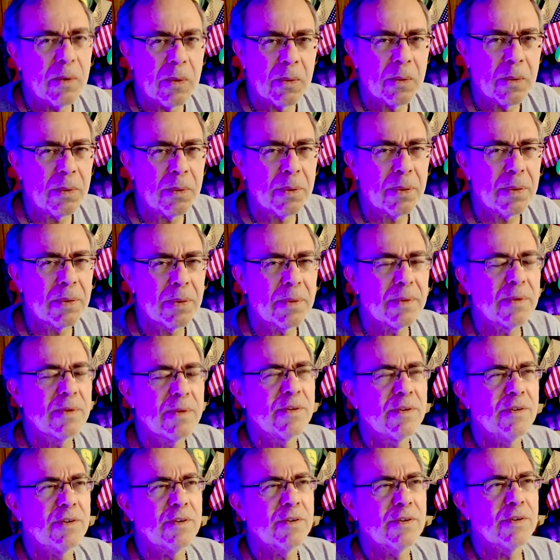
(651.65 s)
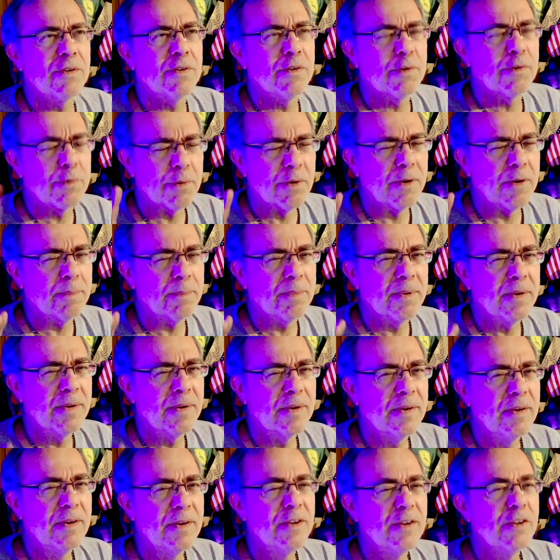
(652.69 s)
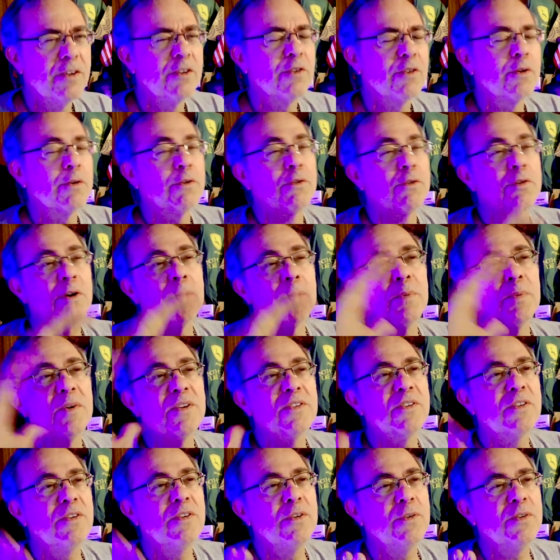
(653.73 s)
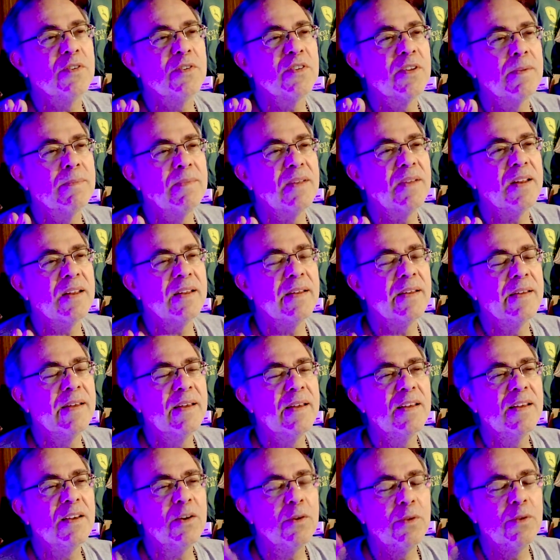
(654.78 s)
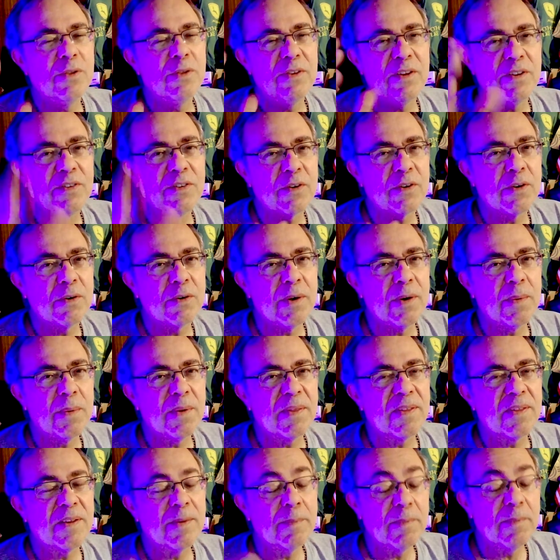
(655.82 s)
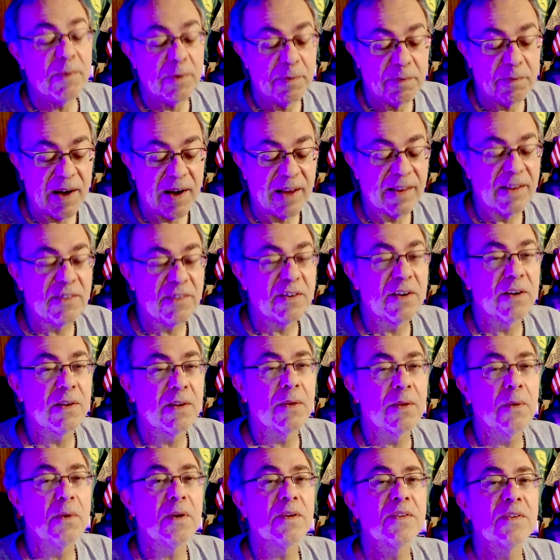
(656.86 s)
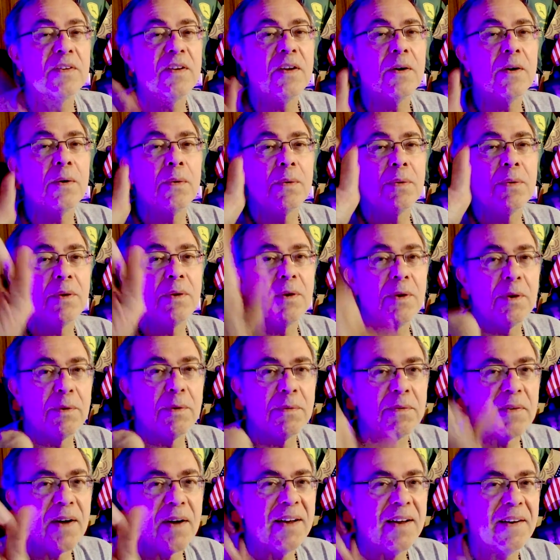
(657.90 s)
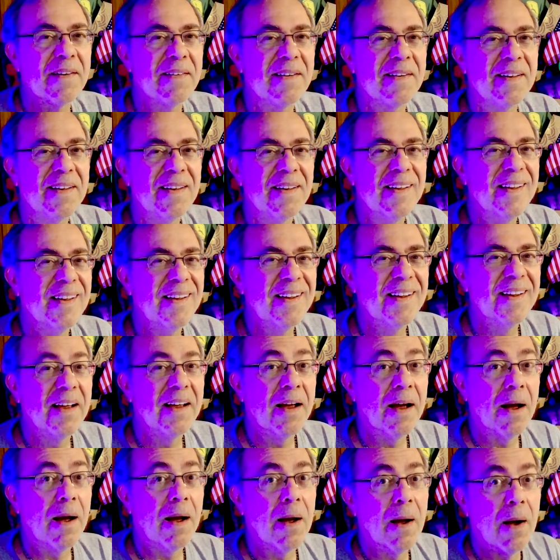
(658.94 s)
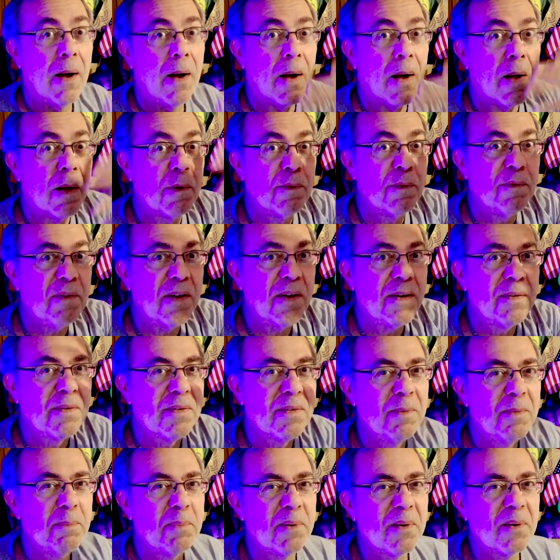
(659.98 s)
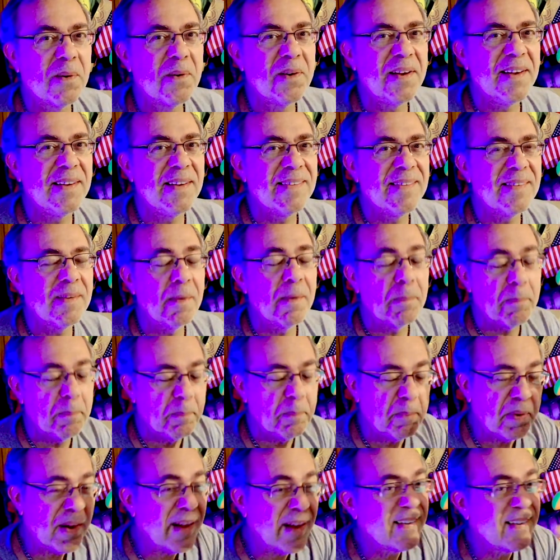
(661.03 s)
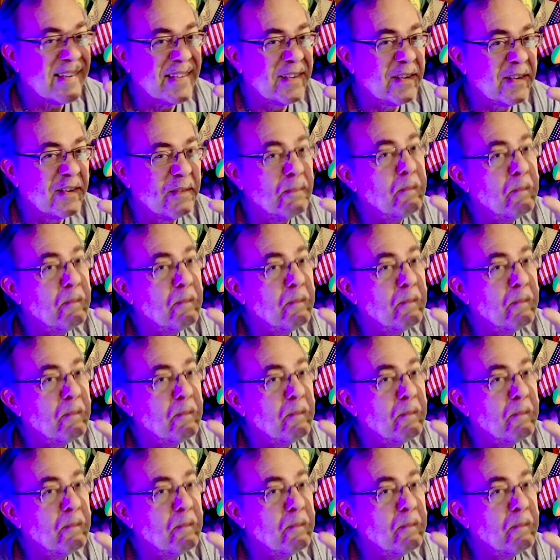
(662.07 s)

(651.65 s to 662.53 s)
oath to Trump. So Trump wants to do something, you disagree with him, you violate a loyalty oath, you're fired. All federal employees, plus there's